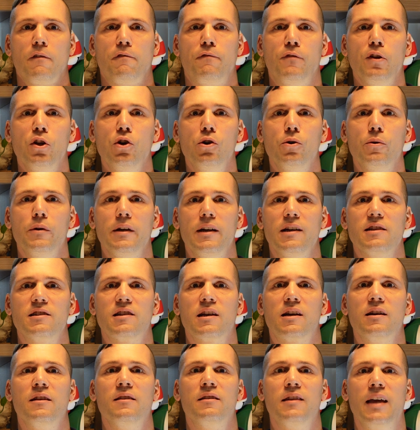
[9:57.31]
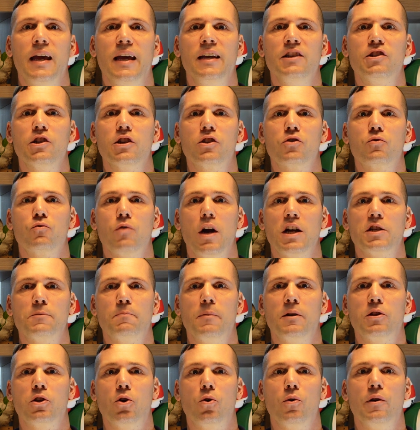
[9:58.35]
Flu is a contagious
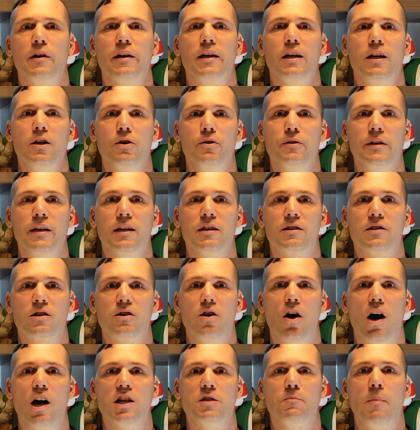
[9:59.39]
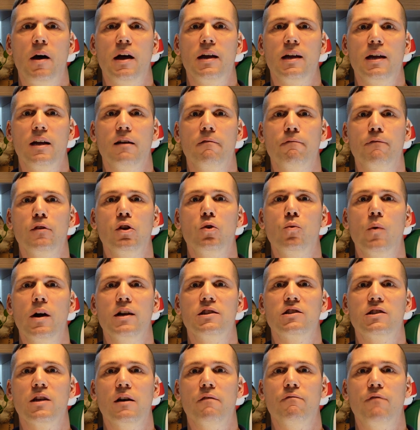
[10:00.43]
respiratory illness caused by
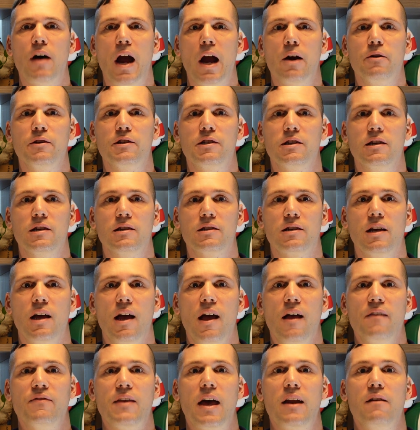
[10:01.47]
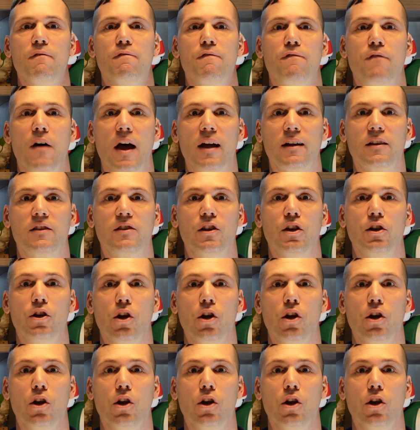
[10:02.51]
influenza viruses that infect the